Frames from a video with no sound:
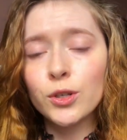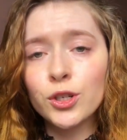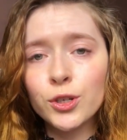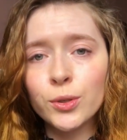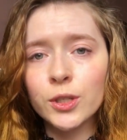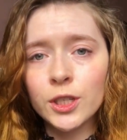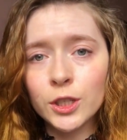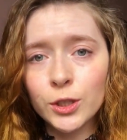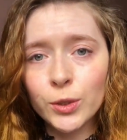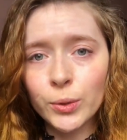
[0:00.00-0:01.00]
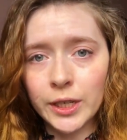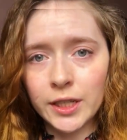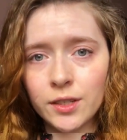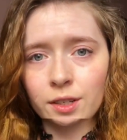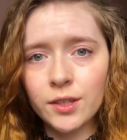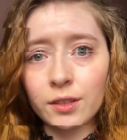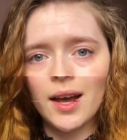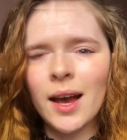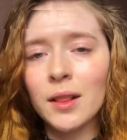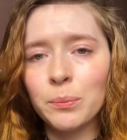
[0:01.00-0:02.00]
you should do it.
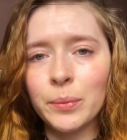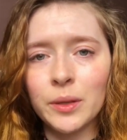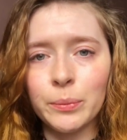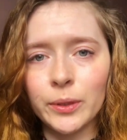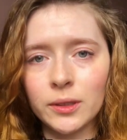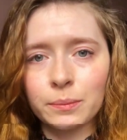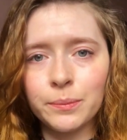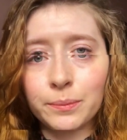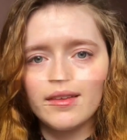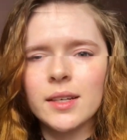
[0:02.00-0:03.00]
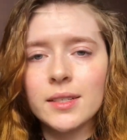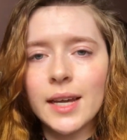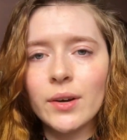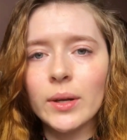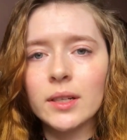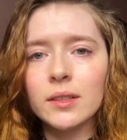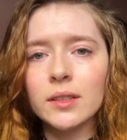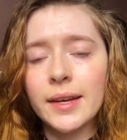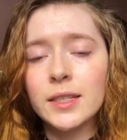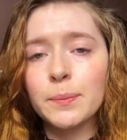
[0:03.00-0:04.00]
Help people. The
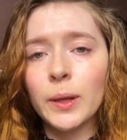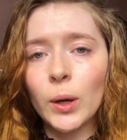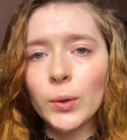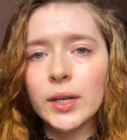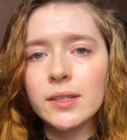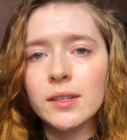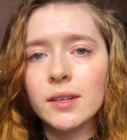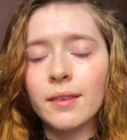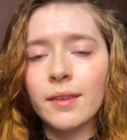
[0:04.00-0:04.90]
serial explores